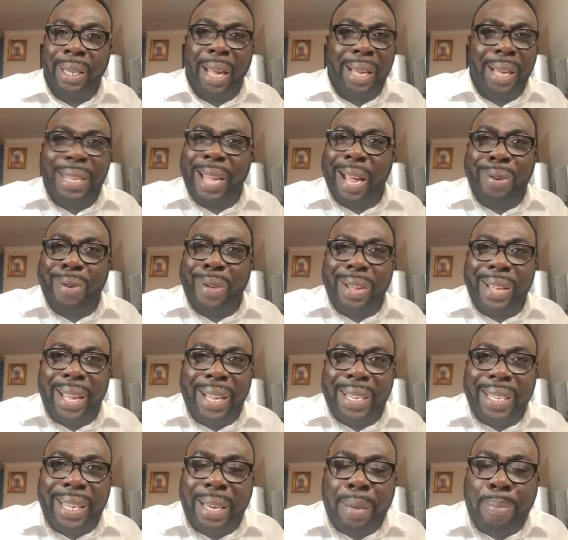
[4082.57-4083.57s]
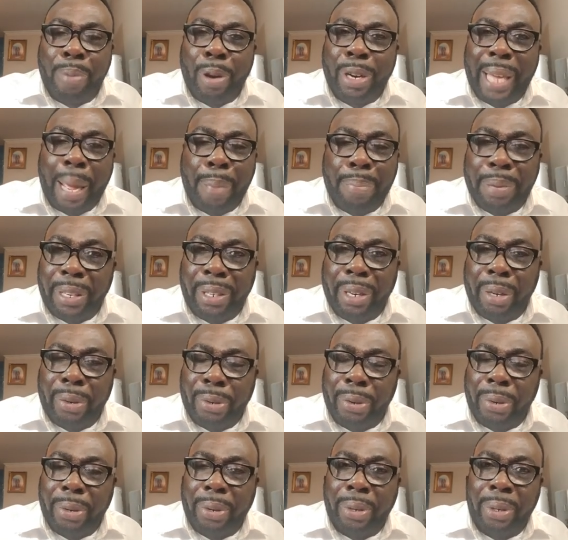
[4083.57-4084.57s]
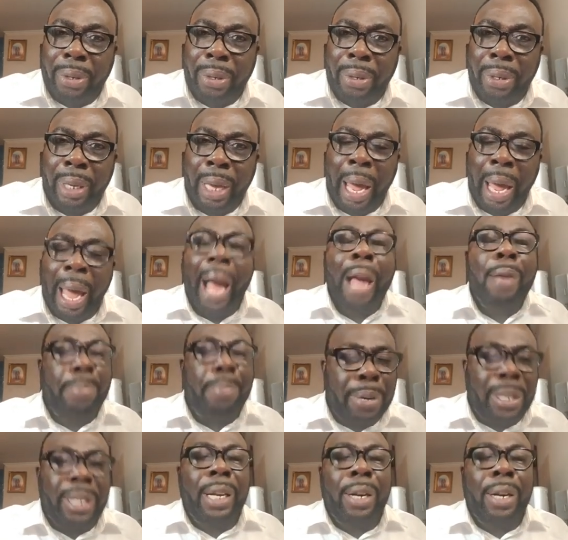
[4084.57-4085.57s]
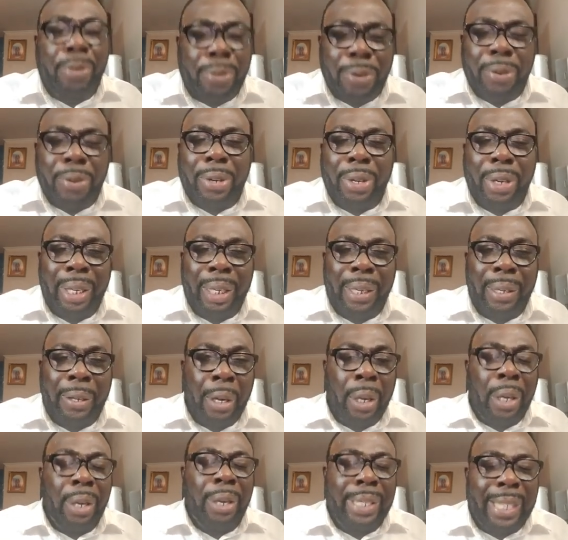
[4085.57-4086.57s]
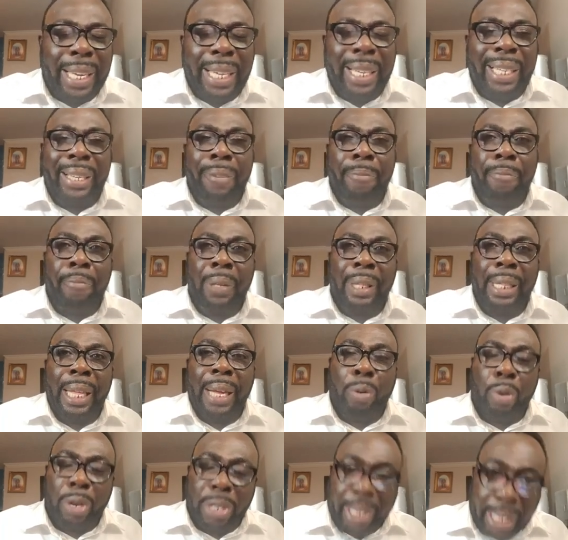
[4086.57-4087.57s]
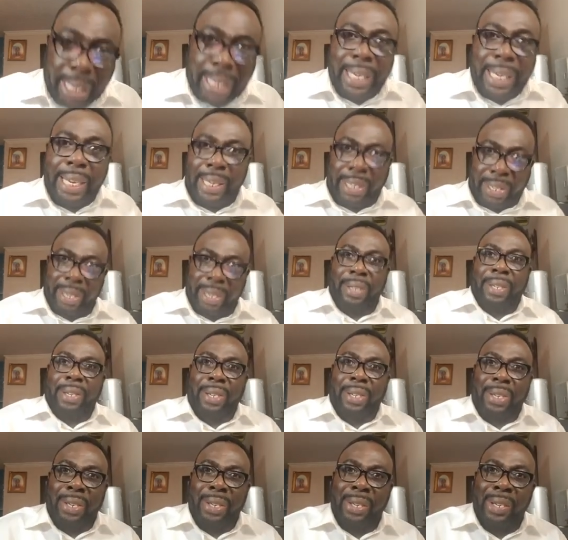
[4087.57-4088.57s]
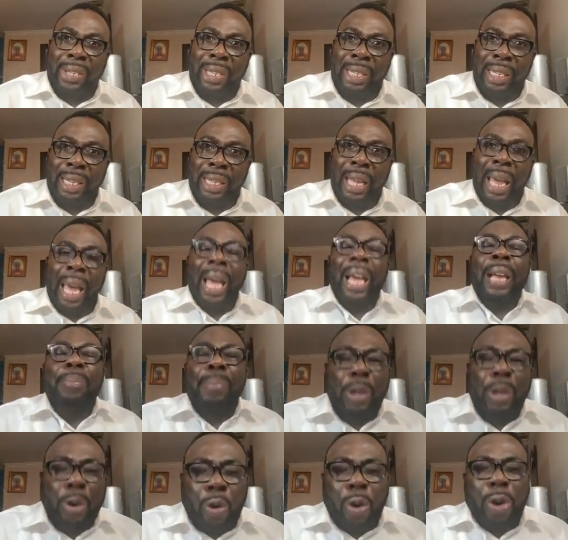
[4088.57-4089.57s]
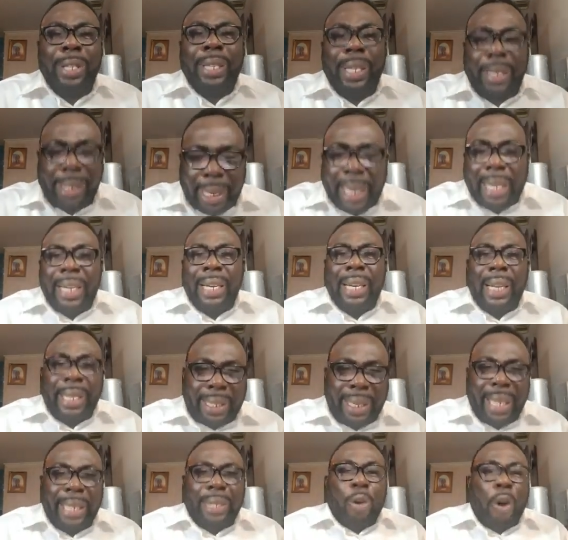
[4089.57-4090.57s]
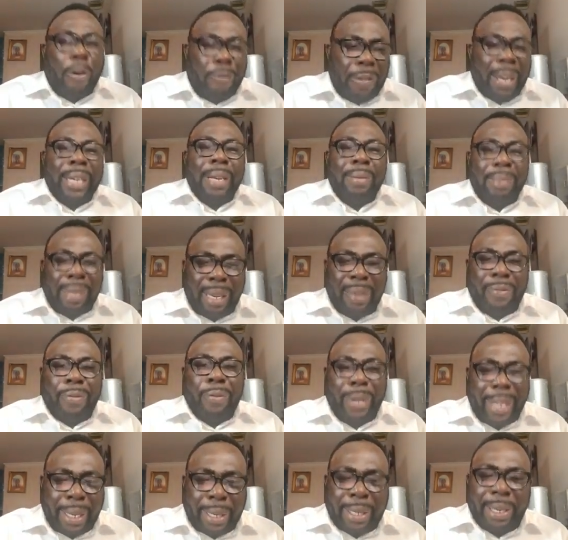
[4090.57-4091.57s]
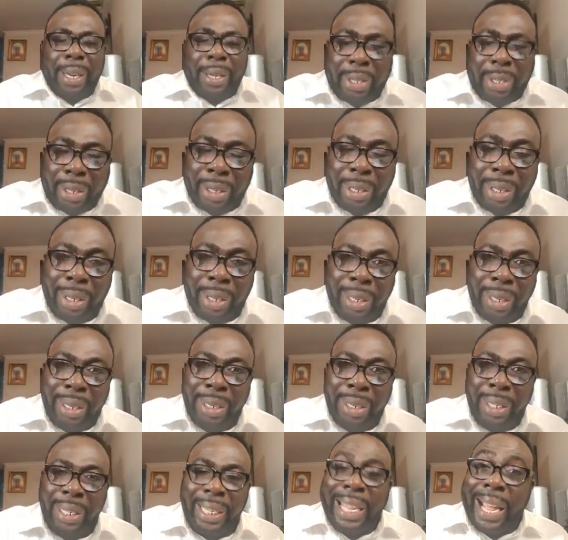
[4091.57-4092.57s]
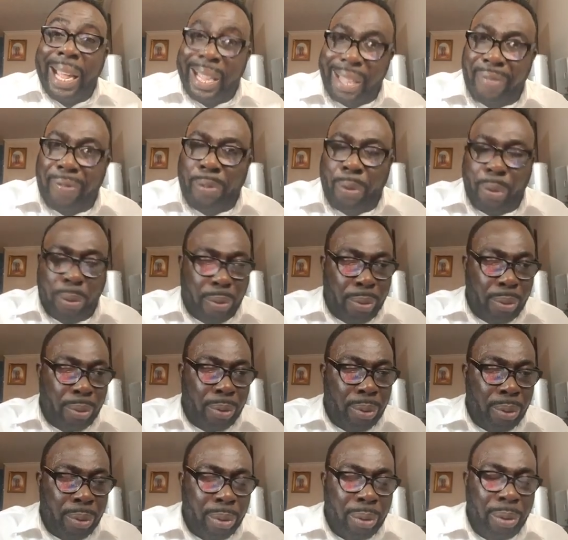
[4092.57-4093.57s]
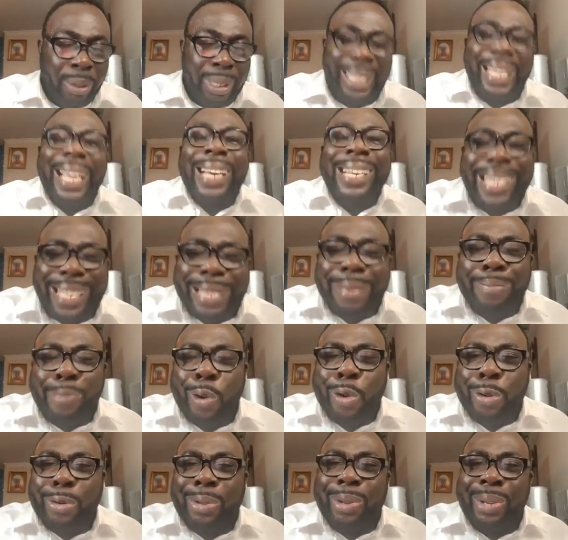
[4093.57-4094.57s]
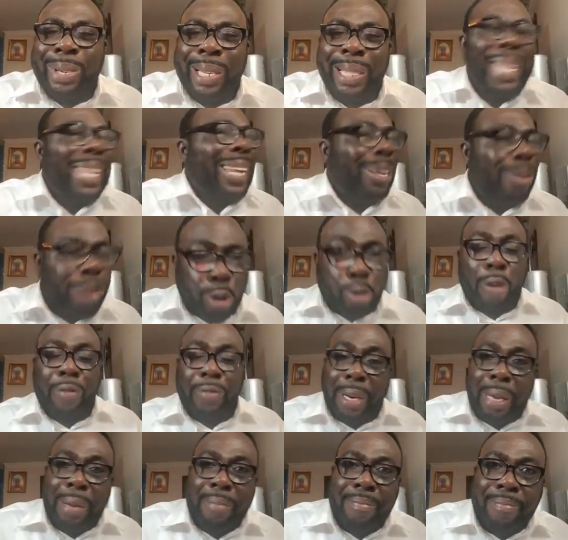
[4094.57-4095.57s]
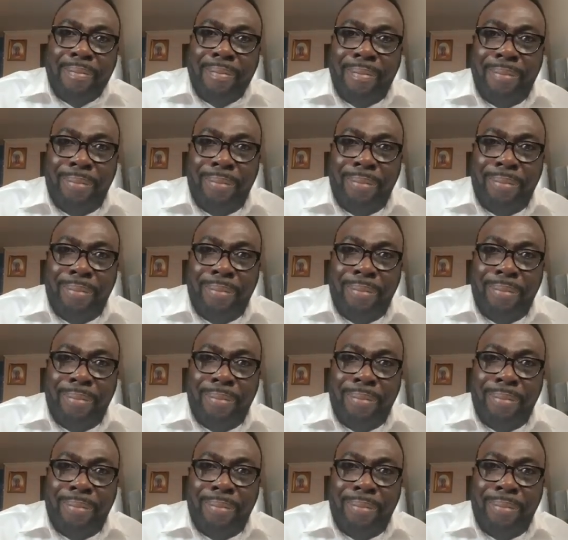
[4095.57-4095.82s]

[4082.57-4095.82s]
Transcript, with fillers: I say, I don't curse anybody, I preach the truth. I preach the truth. You see, they will sit in the church. And because they sit in the church, cover themselves with the church, they are evil. They are demons. There are a lot of them.